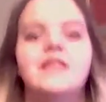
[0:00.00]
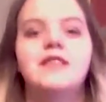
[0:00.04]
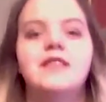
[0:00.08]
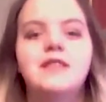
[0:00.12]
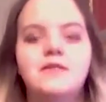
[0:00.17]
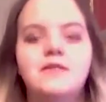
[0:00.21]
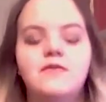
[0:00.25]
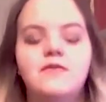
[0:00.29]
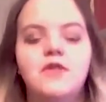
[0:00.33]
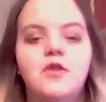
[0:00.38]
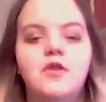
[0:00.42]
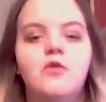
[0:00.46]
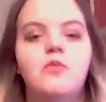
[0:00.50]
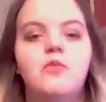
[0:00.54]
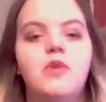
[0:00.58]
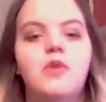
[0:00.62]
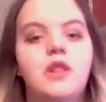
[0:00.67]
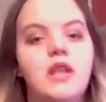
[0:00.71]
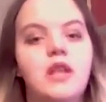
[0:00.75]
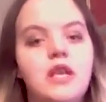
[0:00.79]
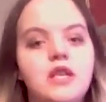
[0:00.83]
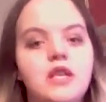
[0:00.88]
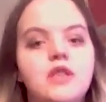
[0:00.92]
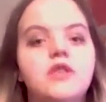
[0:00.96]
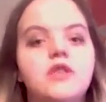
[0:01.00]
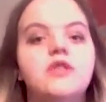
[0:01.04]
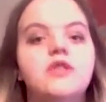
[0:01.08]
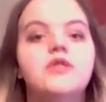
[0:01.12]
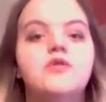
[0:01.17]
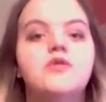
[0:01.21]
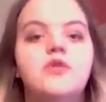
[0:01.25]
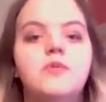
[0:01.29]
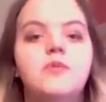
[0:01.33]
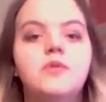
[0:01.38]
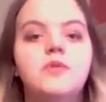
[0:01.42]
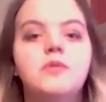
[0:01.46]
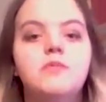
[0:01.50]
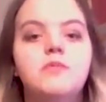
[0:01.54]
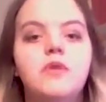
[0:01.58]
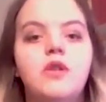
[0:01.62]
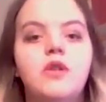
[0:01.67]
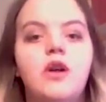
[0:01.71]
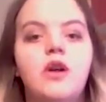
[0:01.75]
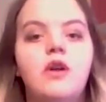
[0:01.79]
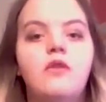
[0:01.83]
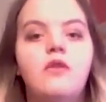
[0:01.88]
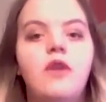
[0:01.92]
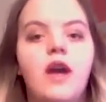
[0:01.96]
This video will be linked in the description
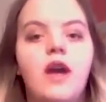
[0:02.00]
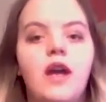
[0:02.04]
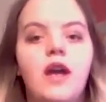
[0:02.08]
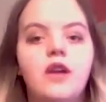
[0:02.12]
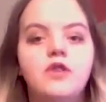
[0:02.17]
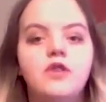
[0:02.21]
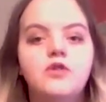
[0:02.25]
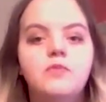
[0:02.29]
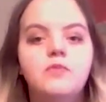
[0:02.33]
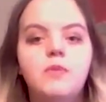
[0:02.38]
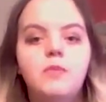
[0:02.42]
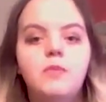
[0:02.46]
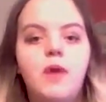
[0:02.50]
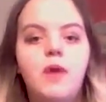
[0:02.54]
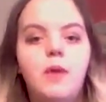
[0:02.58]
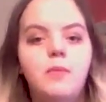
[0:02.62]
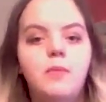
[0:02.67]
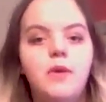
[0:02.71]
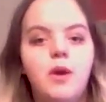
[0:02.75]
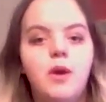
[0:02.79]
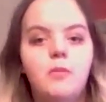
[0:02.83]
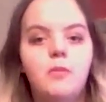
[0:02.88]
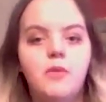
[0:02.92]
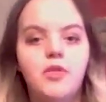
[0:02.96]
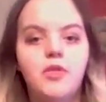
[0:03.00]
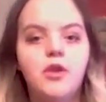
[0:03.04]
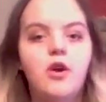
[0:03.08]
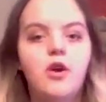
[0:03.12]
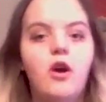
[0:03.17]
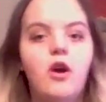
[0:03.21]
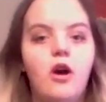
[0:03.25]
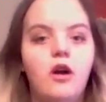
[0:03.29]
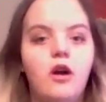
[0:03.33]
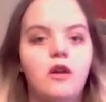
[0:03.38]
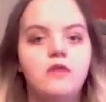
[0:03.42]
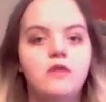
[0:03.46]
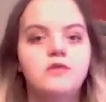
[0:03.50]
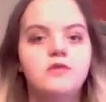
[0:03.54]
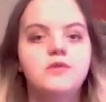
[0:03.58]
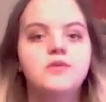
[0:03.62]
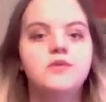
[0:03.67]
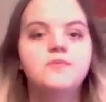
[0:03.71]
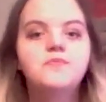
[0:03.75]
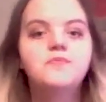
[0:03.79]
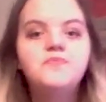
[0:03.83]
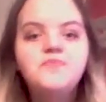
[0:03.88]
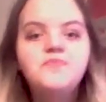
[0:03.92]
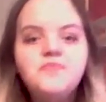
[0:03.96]
below and should be popping up on the
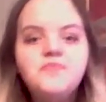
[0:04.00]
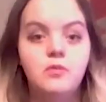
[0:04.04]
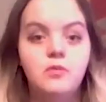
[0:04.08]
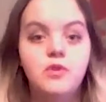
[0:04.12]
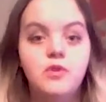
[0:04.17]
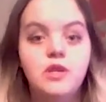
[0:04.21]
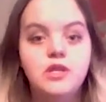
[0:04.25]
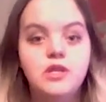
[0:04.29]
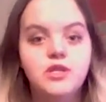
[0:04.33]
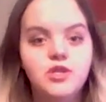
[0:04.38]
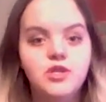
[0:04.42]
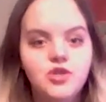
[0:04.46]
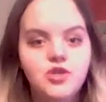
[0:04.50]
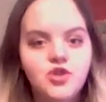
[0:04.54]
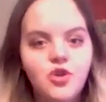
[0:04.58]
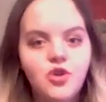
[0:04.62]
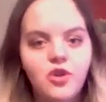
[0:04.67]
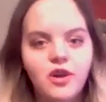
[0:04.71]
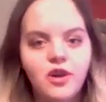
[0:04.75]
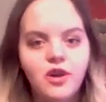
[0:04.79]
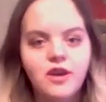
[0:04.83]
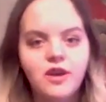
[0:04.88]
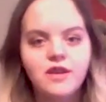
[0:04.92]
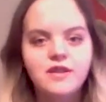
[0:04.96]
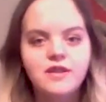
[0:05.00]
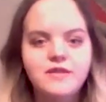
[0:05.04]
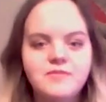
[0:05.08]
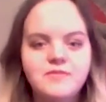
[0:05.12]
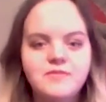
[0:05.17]
cards. Now please enjoy.